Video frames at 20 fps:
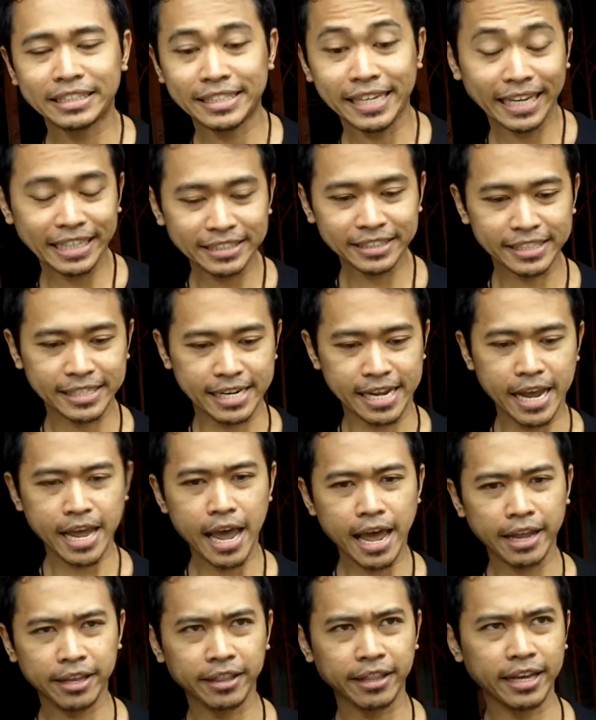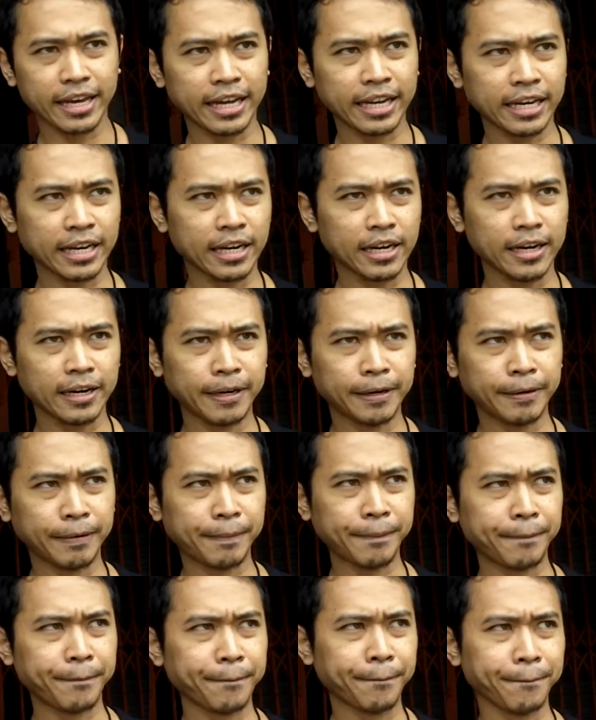tasted it, and then
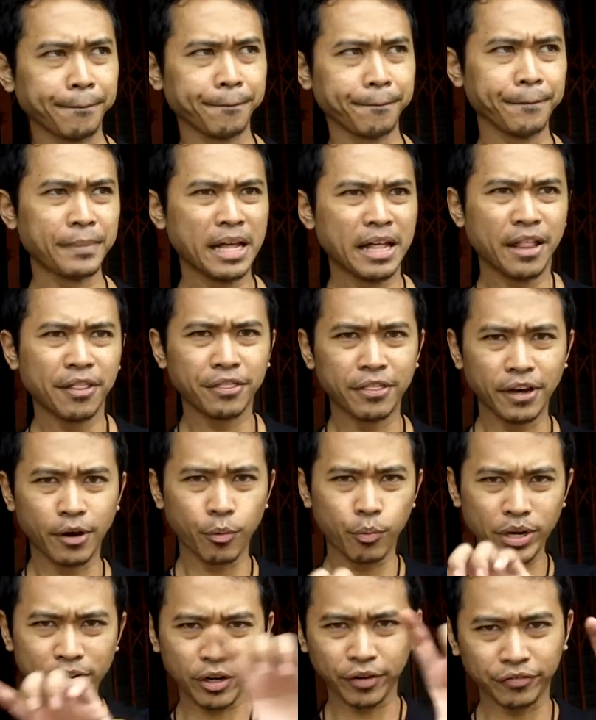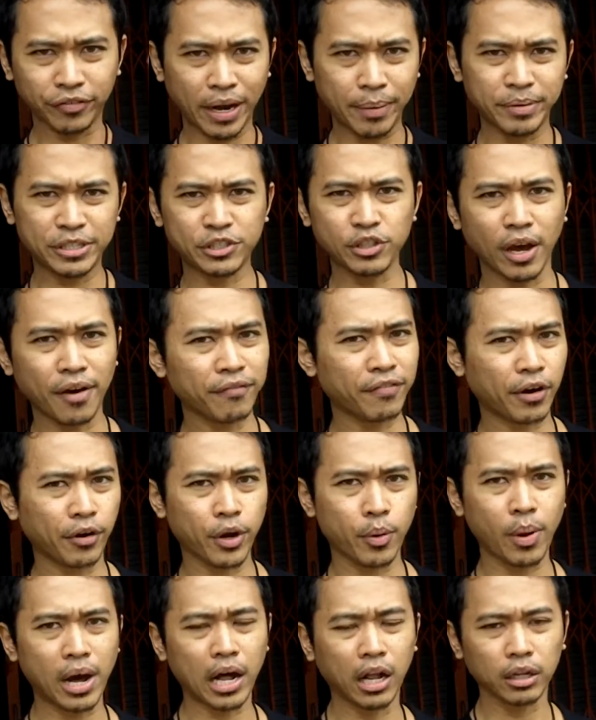the video frame is not
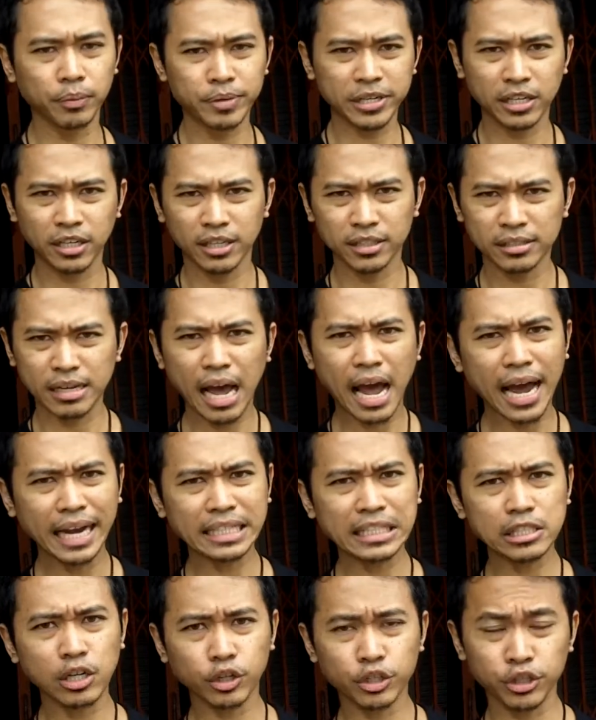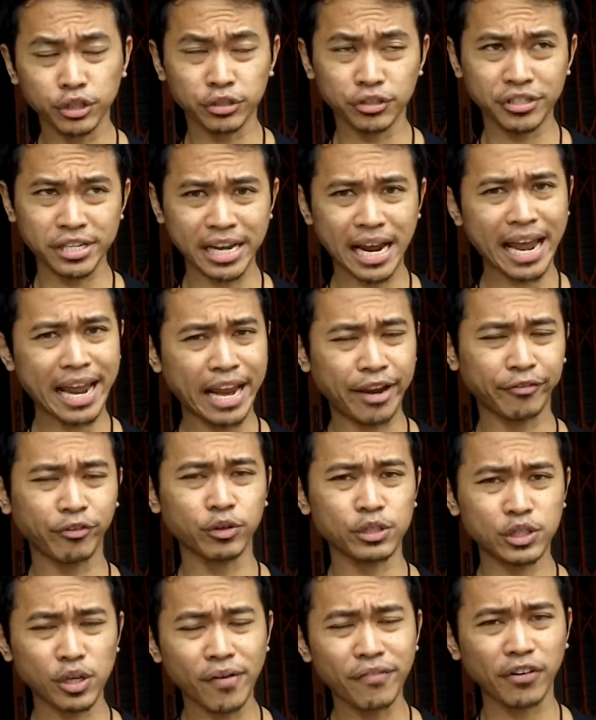very well because I did not use ZI-8
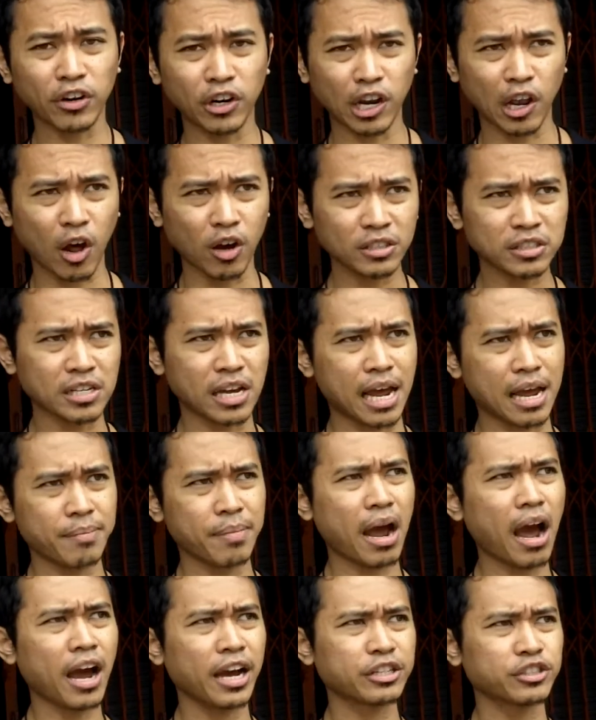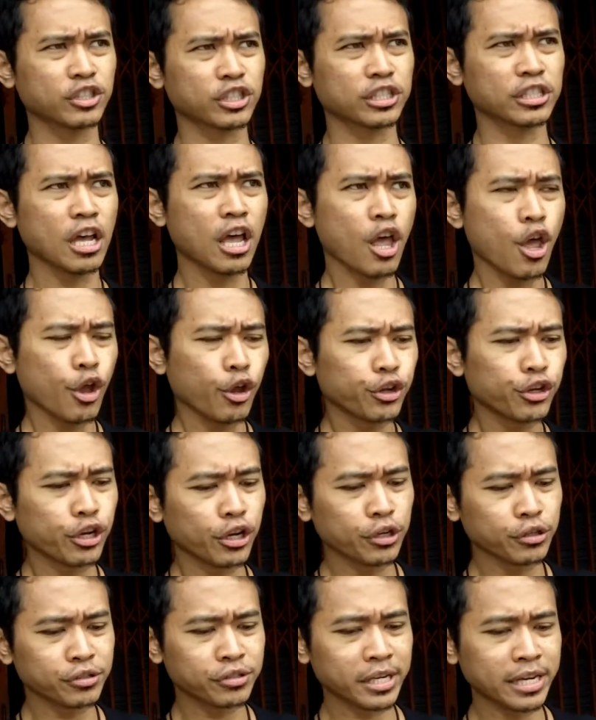for so very long time. I just
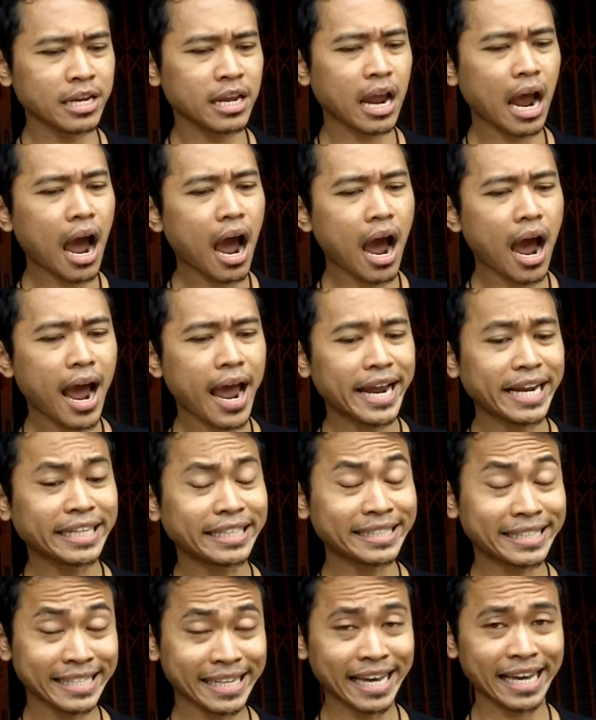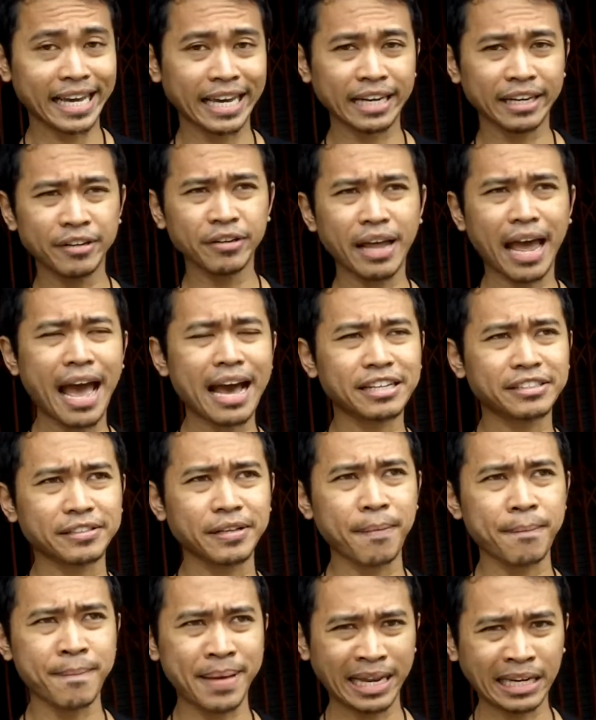use ZI-10 as
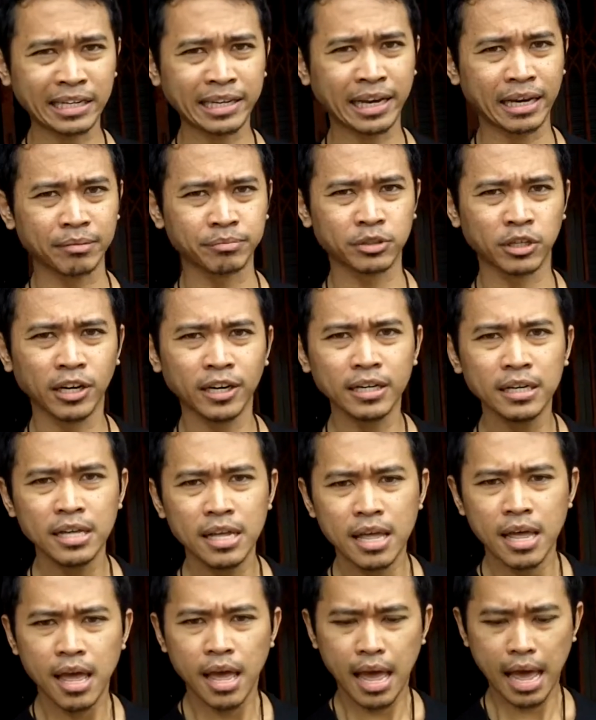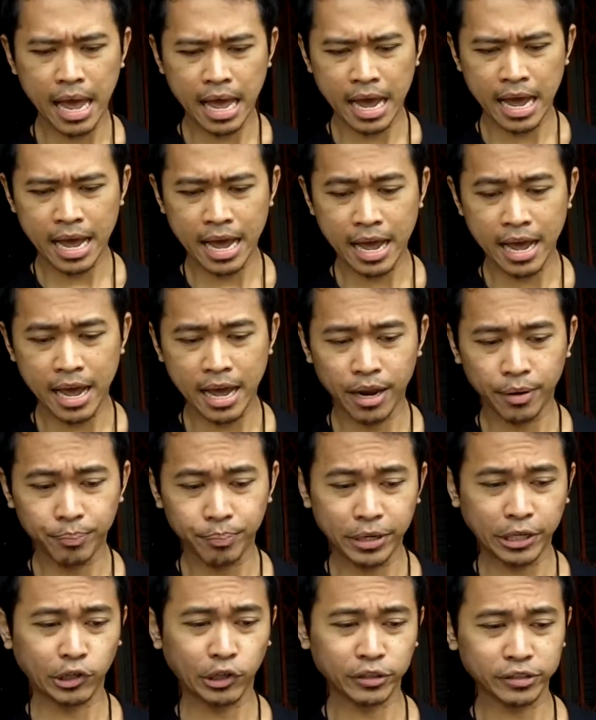the main camera,
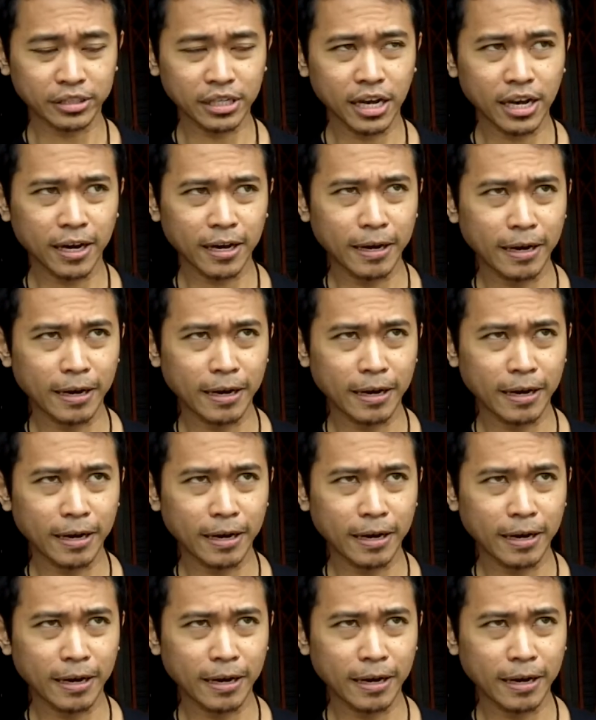and because